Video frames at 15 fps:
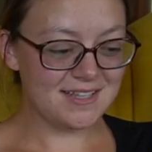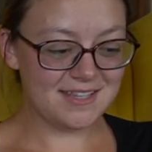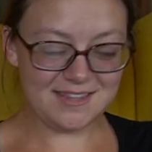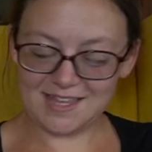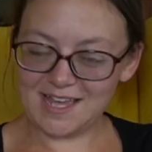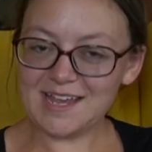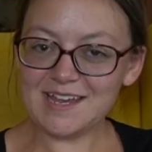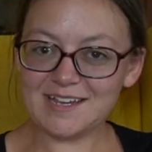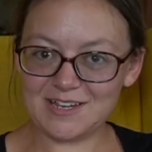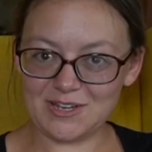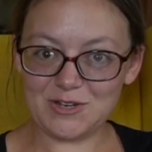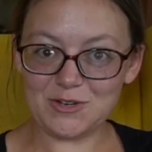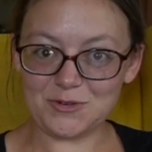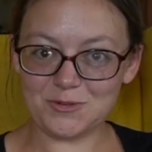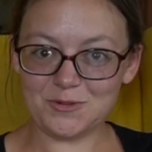Thank
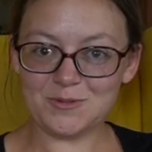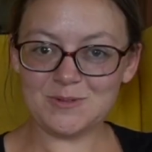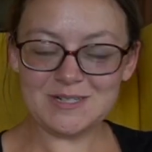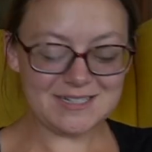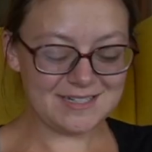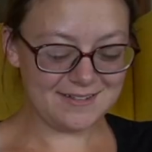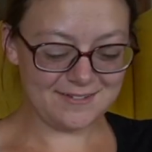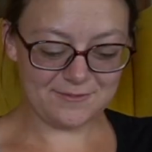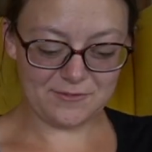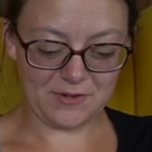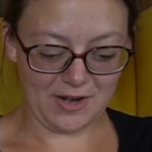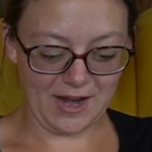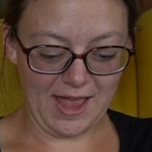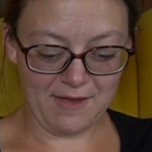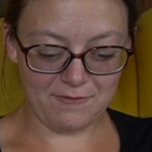you
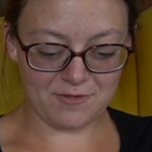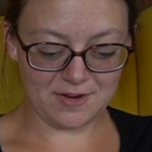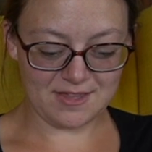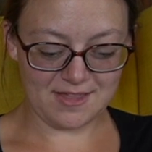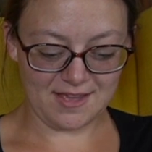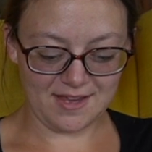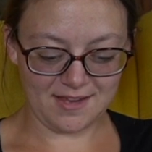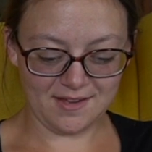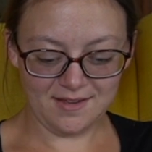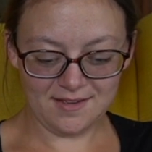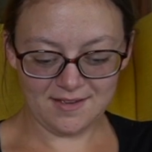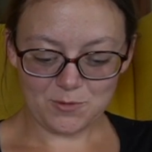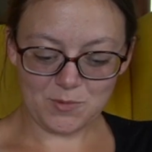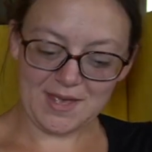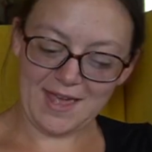for everything.
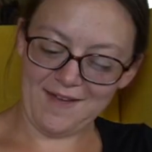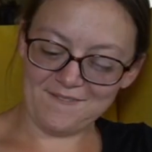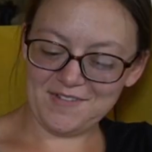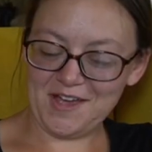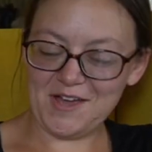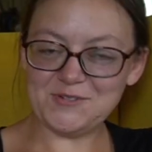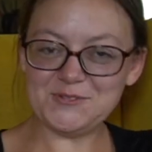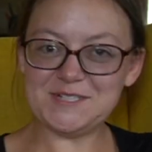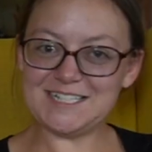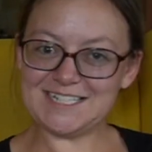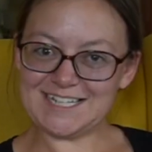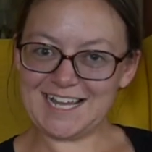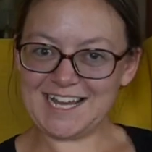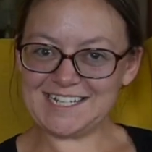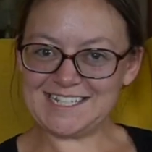We have
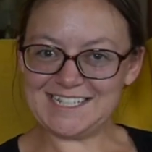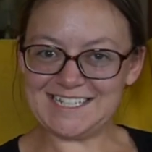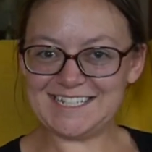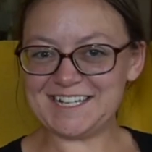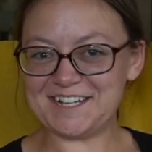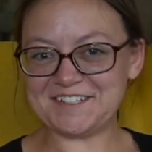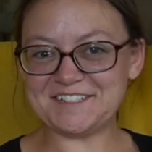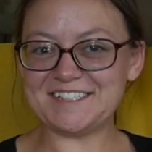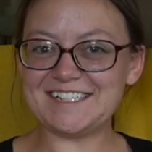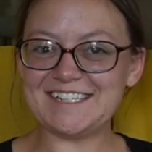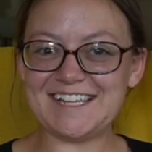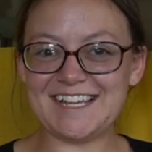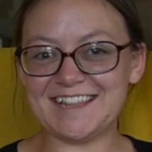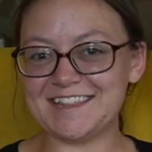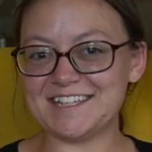
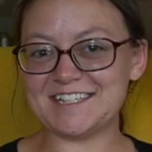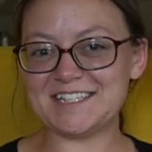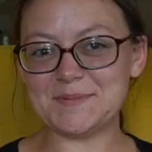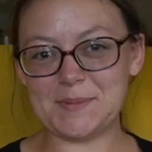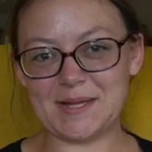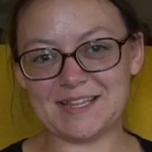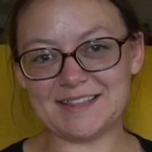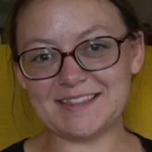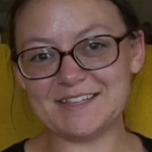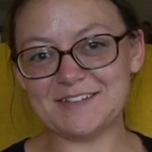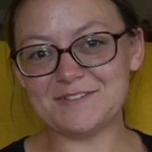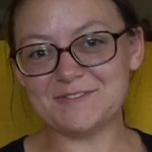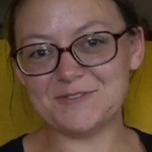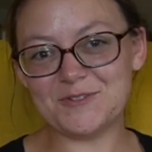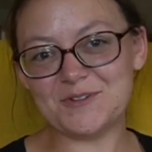$118 in this month
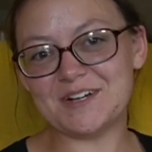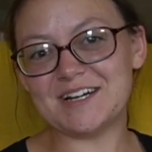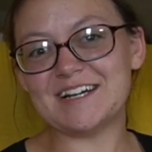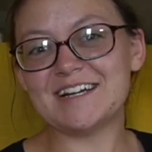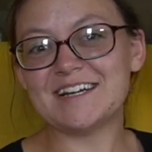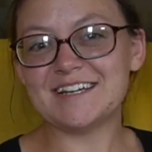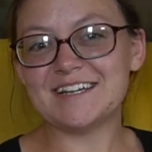for